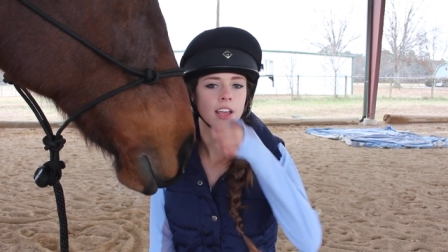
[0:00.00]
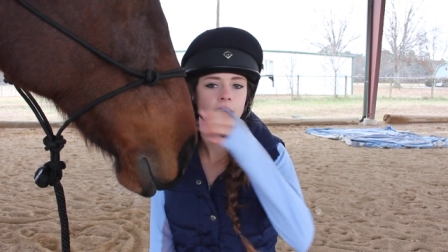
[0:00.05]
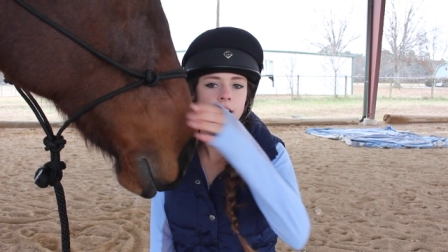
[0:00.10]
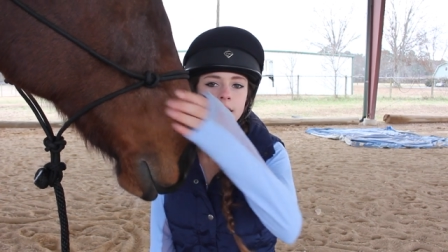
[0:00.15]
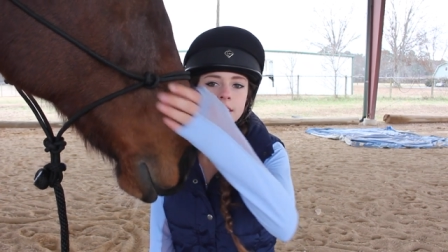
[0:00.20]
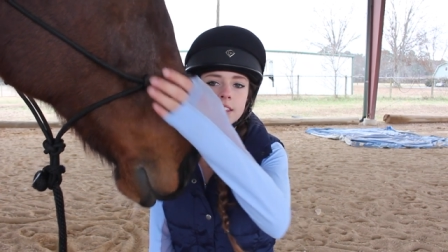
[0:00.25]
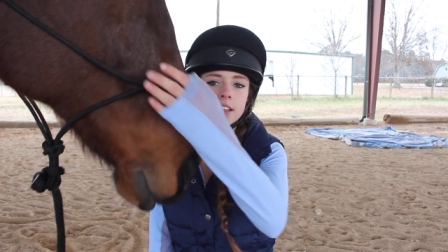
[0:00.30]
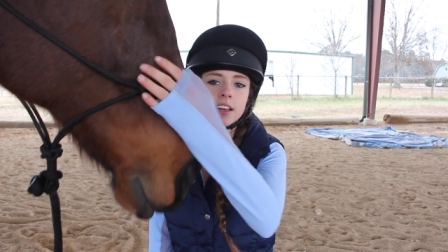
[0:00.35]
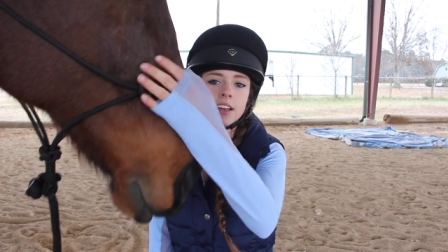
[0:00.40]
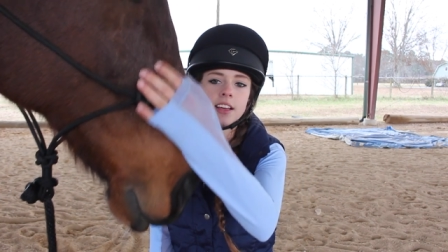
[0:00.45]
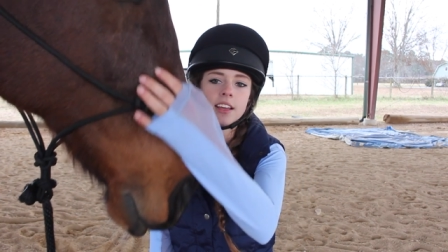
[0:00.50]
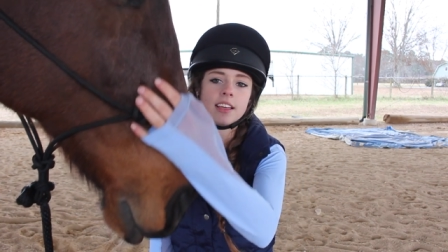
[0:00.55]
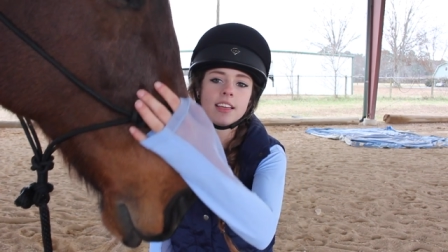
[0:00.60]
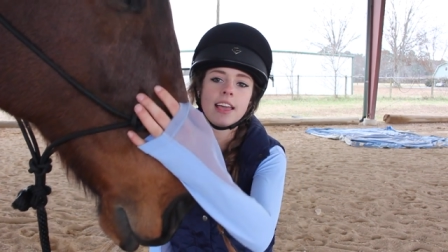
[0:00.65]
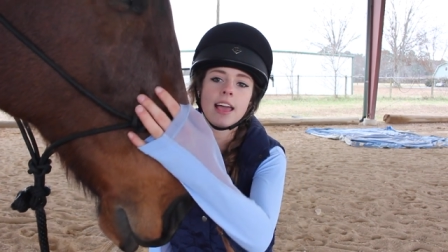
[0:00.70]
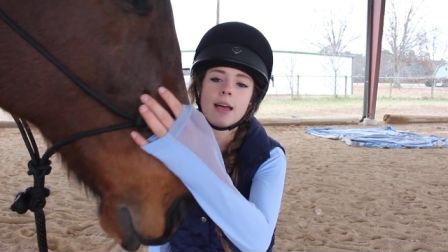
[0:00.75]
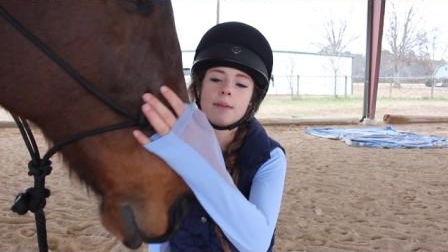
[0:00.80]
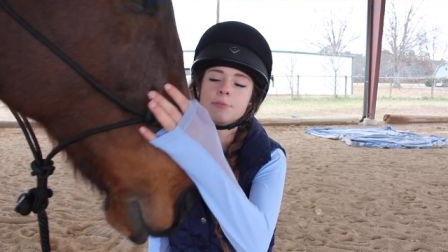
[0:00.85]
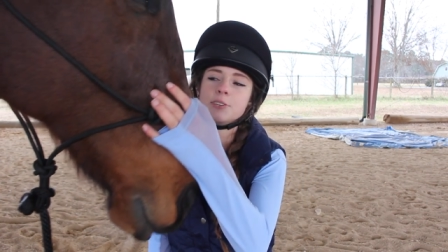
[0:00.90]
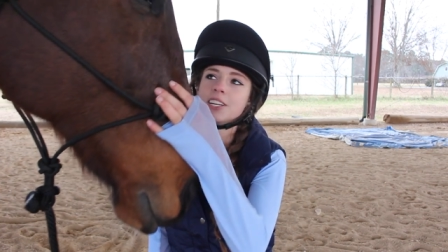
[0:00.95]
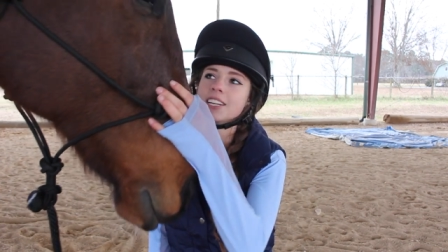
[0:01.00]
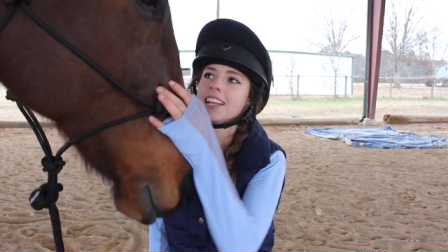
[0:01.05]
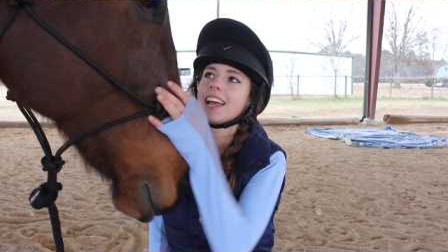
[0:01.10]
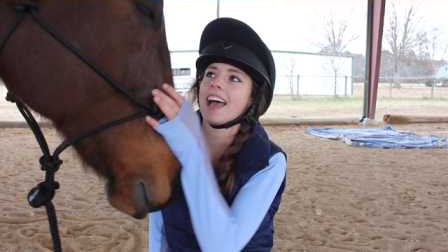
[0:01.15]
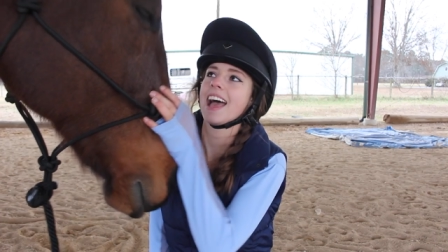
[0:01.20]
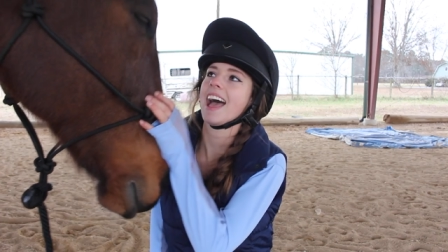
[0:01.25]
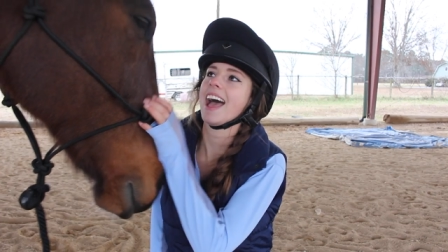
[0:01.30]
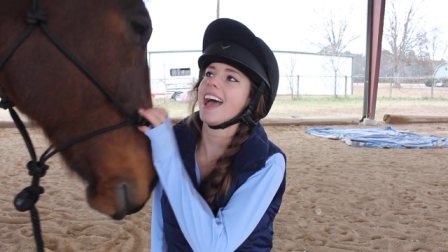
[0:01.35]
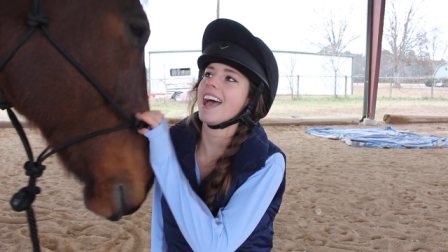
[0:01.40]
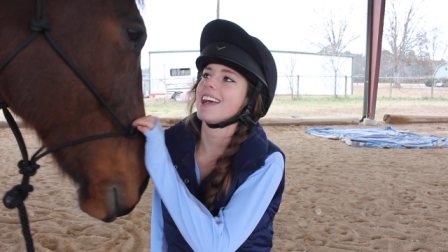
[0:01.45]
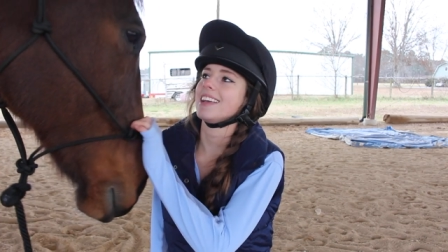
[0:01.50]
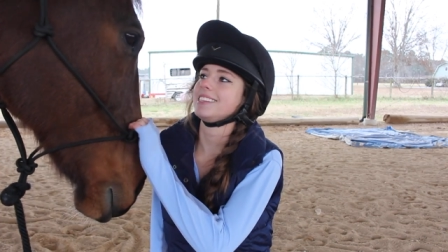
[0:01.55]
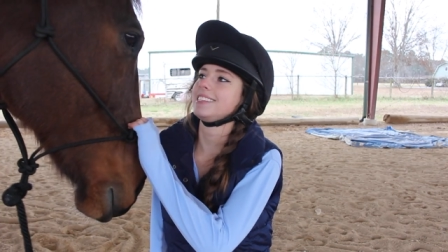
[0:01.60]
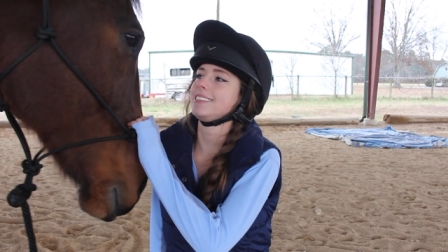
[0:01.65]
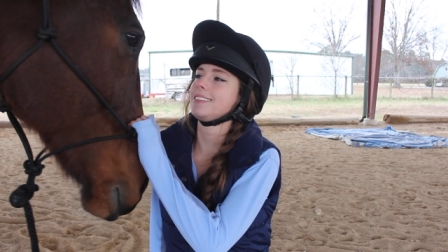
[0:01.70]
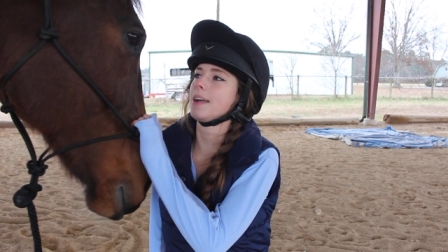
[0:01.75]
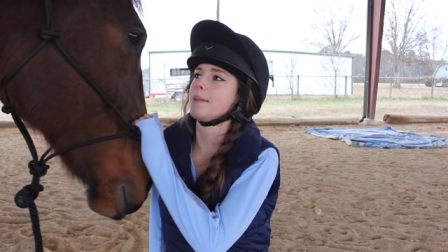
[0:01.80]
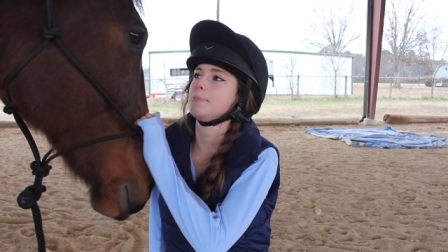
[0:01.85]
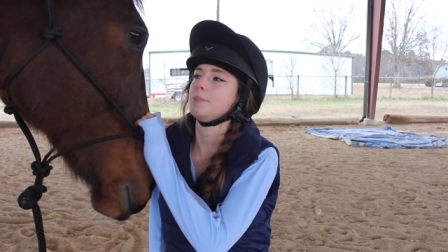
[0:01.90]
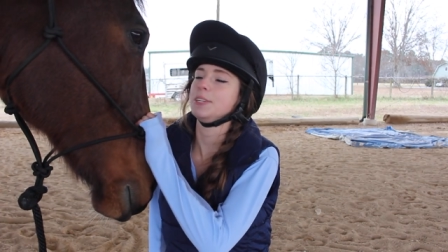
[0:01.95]
in the caption. Aha,
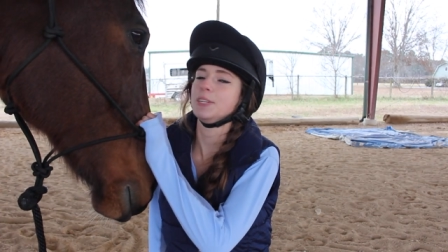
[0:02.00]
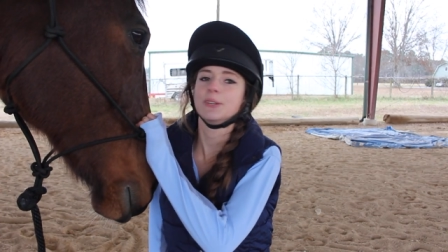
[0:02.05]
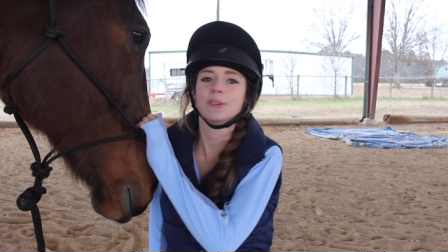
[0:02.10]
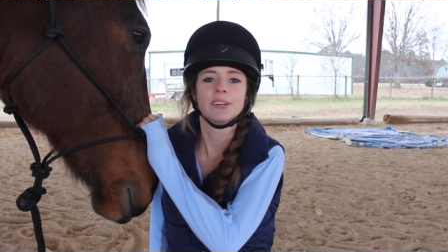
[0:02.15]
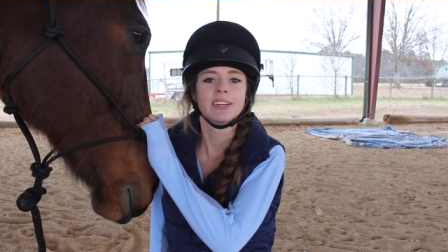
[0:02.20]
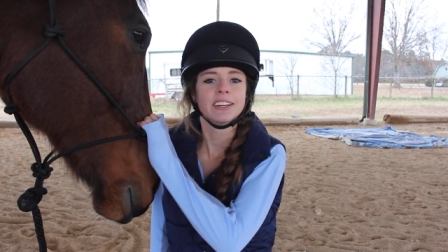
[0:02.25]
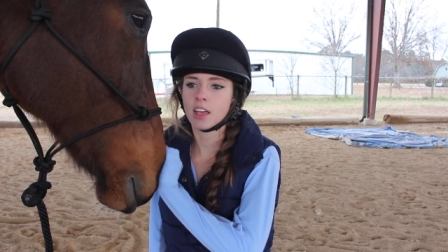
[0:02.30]
stop you.